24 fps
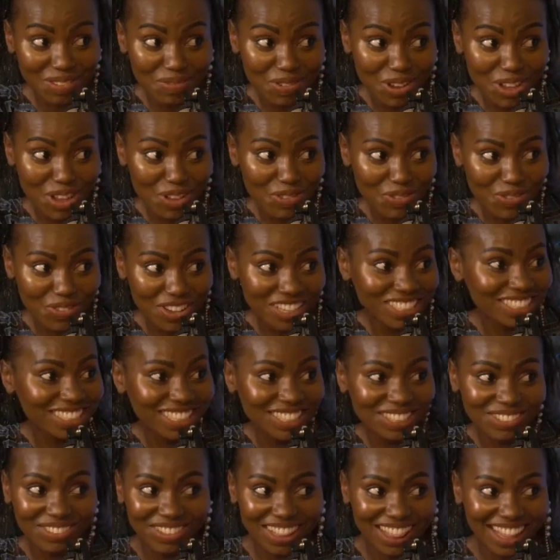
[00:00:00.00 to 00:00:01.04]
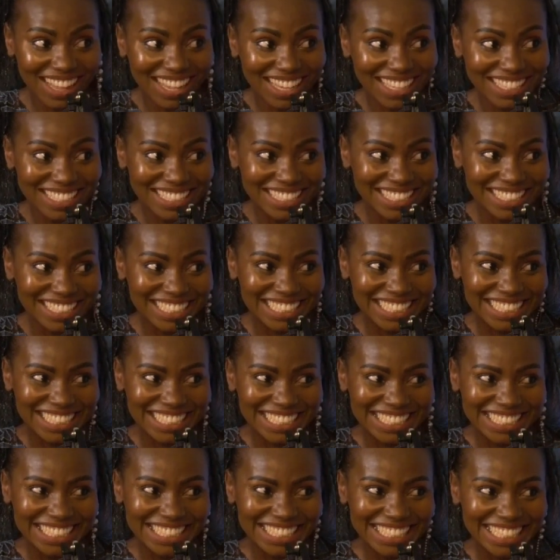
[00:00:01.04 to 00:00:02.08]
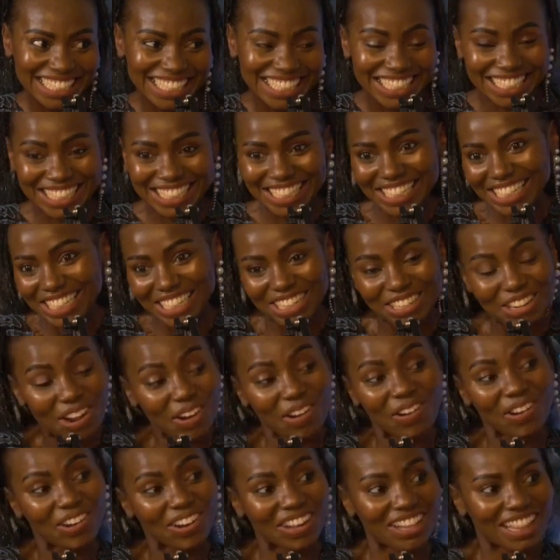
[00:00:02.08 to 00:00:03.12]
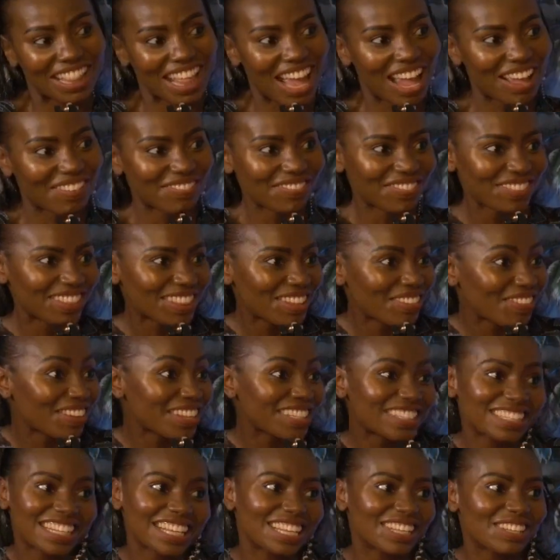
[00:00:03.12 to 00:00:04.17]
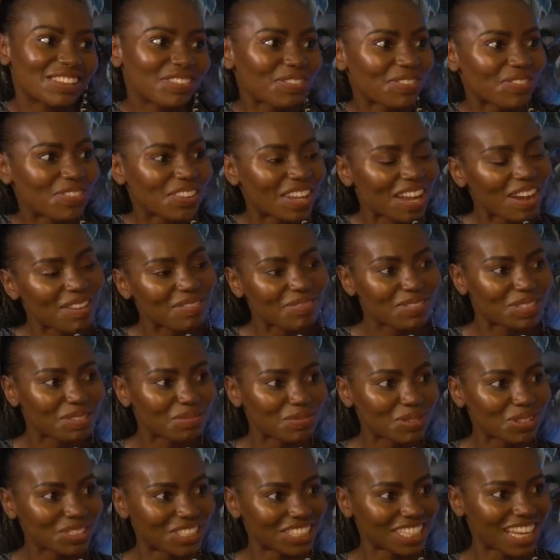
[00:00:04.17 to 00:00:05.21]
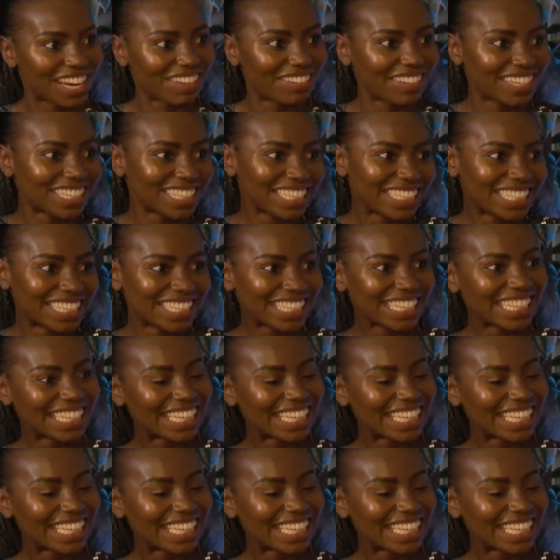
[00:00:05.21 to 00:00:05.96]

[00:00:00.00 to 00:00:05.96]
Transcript: some of your visions with us? Not all of them, the ones that you're comfortable sharing.